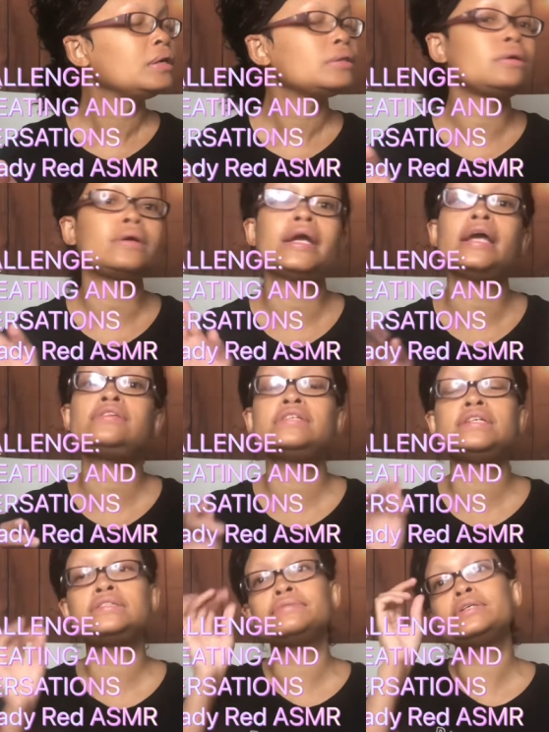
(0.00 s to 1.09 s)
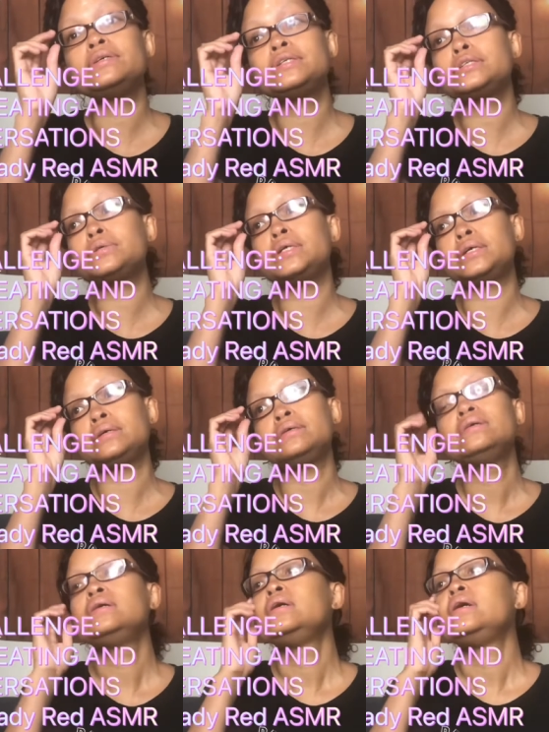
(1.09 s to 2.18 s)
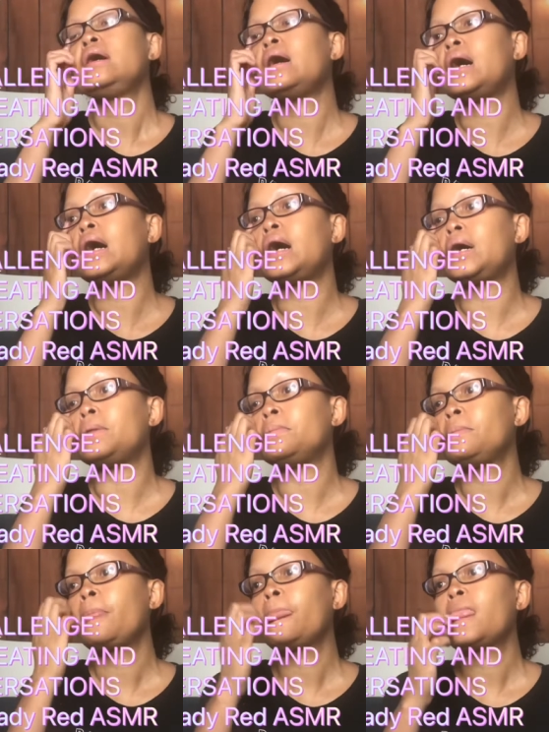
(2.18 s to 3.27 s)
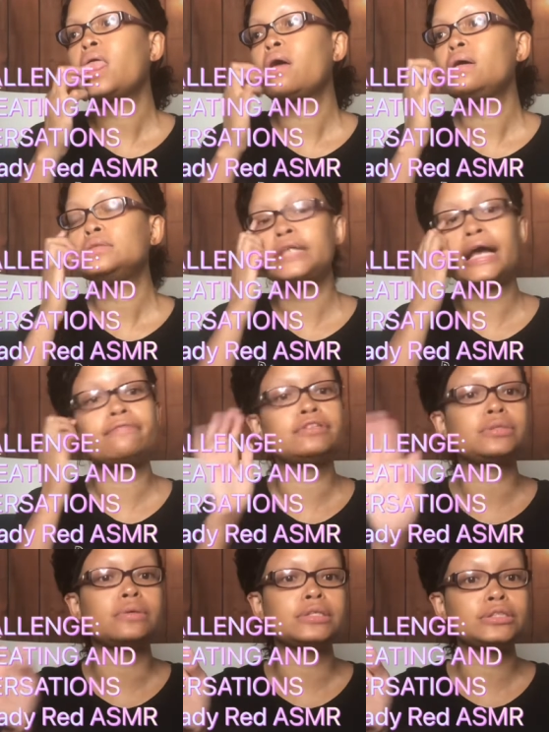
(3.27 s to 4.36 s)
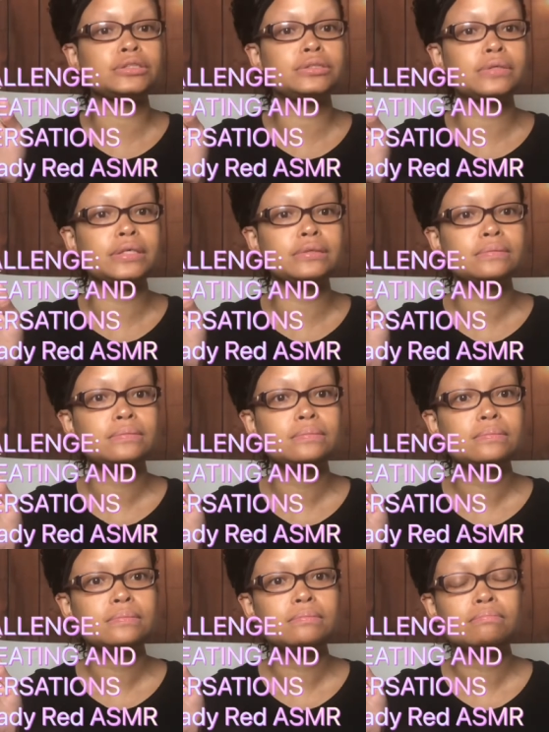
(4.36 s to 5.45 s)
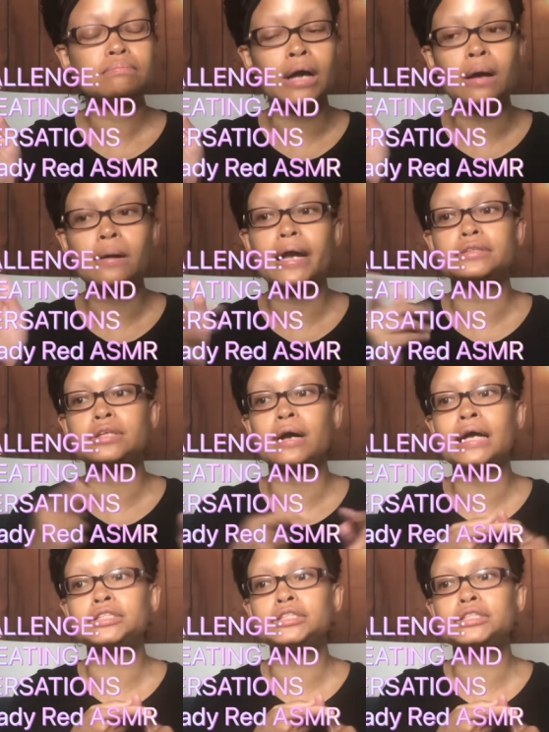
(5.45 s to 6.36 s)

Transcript: Lord Ace if you didn't do it, um, tag for short, did you do it? Okay, so I